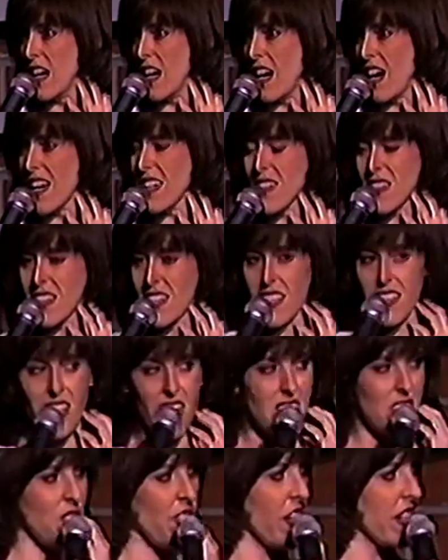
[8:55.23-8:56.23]
I don't think
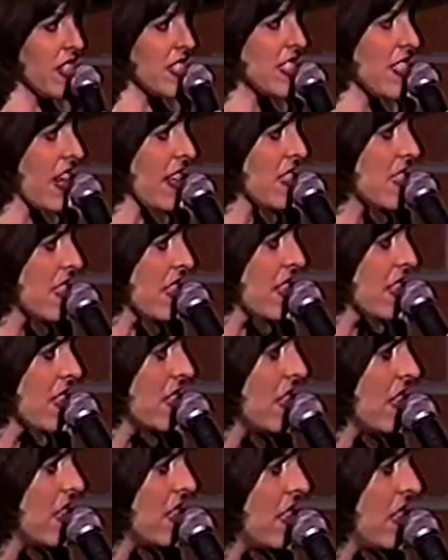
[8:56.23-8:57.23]
that's very
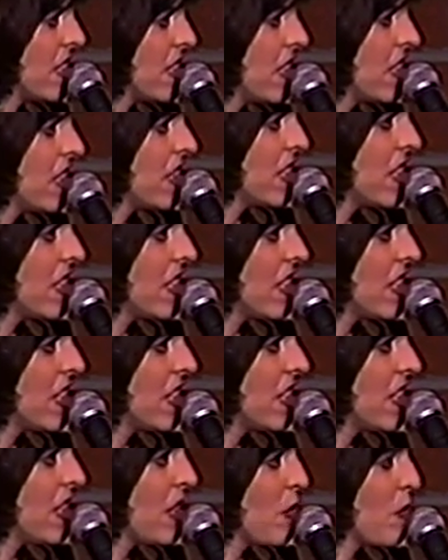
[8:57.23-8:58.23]
sexy.
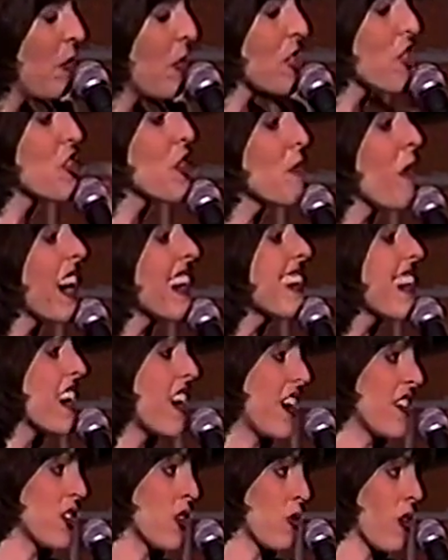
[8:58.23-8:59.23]
But she might get
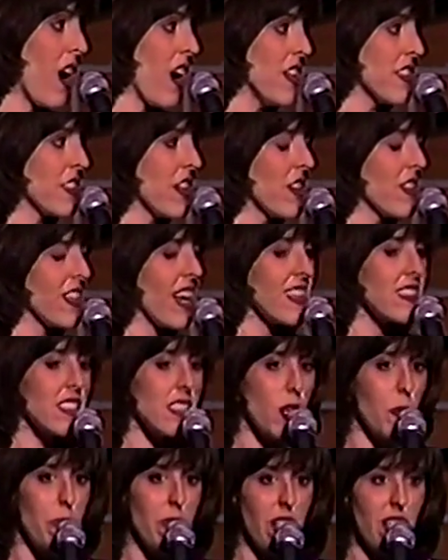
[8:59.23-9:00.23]
on Geraldo. That's
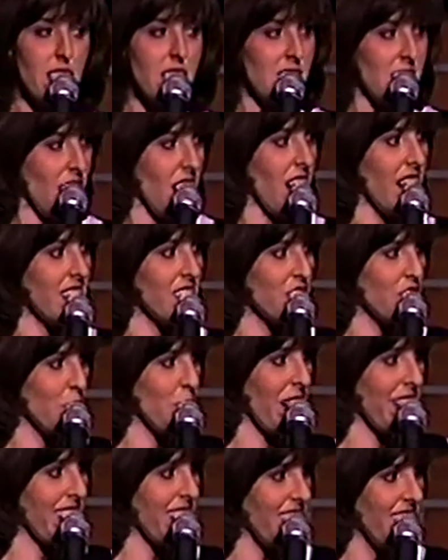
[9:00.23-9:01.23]
the plus side. She
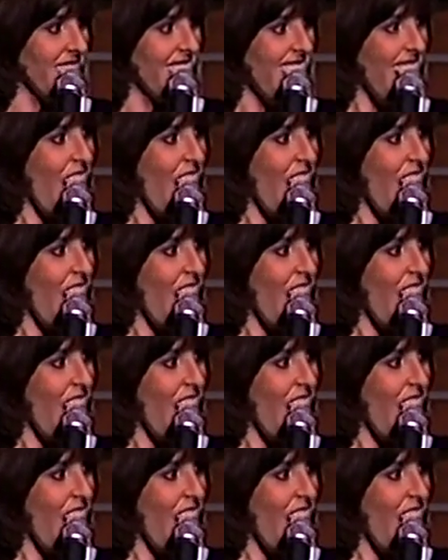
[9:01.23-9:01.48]
might get...